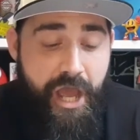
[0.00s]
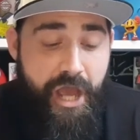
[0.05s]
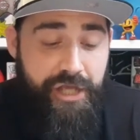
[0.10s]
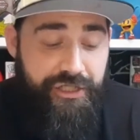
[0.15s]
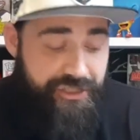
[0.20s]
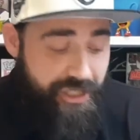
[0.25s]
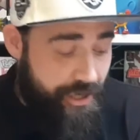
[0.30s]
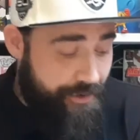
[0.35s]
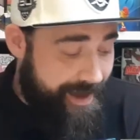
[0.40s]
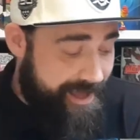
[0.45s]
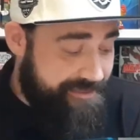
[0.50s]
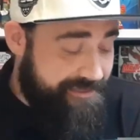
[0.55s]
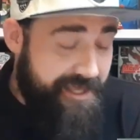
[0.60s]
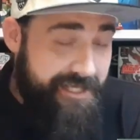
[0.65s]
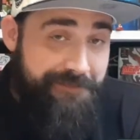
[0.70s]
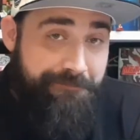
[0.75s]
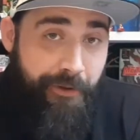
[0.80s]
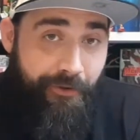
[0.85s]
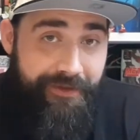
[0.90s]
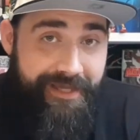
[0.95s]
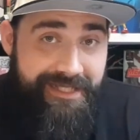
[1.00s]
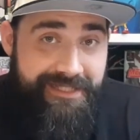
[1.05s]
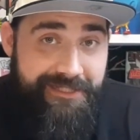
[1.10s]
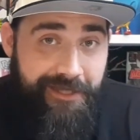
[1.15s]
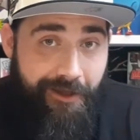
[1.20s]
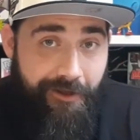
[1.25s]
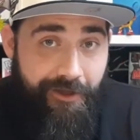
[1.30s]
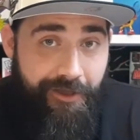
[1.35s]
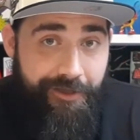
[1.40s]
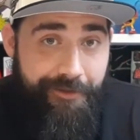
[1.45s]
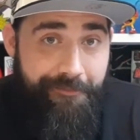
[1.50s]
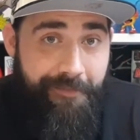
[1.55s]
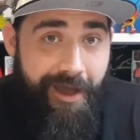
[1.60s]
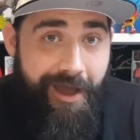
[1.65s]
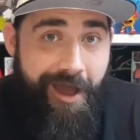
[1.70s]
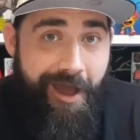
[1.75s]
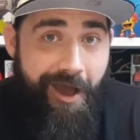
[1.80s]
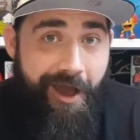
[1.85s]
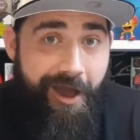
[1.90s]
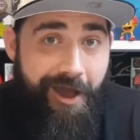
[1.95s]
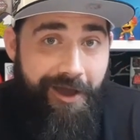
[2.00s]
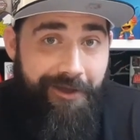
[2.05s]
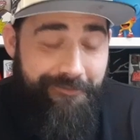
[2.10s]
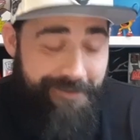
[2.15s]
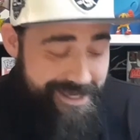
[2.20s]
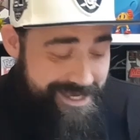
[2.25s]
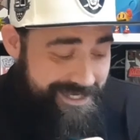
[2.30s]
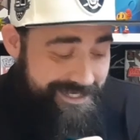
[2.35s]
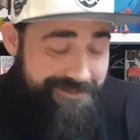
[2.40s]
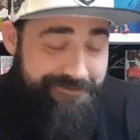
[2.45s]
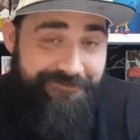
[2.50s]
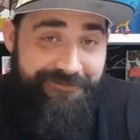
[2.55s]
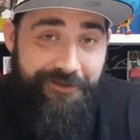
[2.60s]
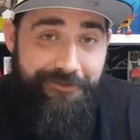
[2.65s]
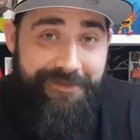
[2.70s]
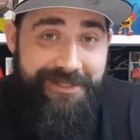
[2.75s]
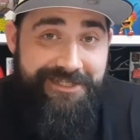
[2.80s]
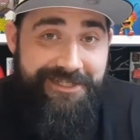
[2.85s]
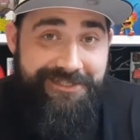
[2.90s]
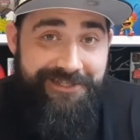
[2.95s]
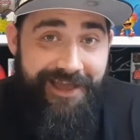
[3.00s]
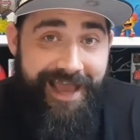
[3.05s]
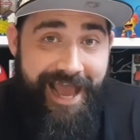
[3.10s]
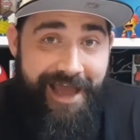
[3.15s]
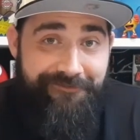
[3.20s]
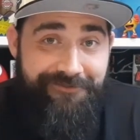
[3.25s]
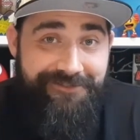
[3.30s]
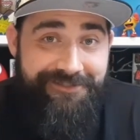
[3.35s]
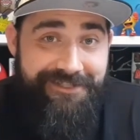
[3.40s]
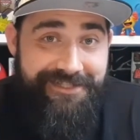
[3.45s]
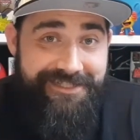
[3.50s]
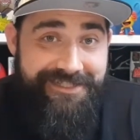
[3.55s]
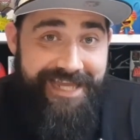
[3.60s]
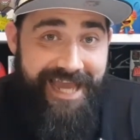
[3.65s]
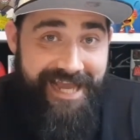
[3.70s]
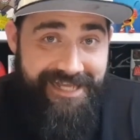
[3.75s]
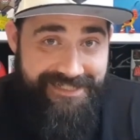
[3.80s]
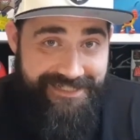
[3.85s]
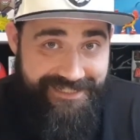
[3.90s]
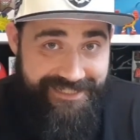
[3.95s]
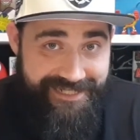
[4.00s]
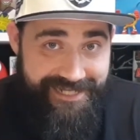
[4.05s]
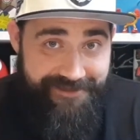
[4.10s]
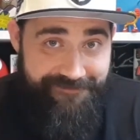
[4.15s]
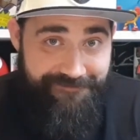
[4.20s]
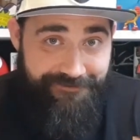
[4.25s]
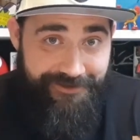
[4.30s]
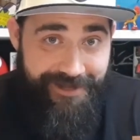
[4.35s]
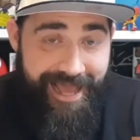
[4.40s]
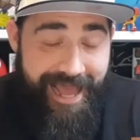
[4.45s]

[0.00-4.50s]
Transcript: So at this point in time, I'm eager to film this because I haven't tested it fully.